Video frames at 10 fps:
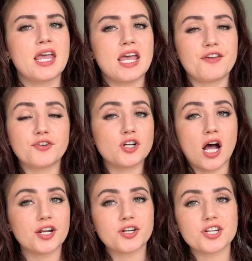If you're
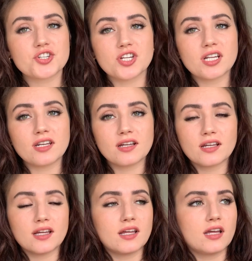not a Christian,
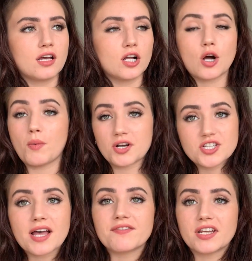go watch
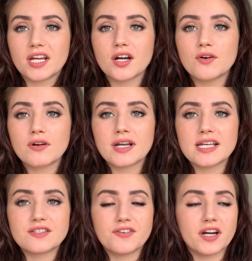that video.
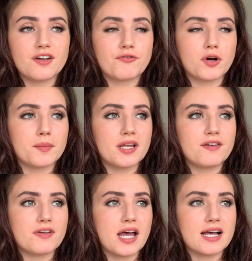It's very
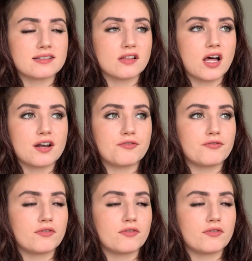informative. It has a lot of,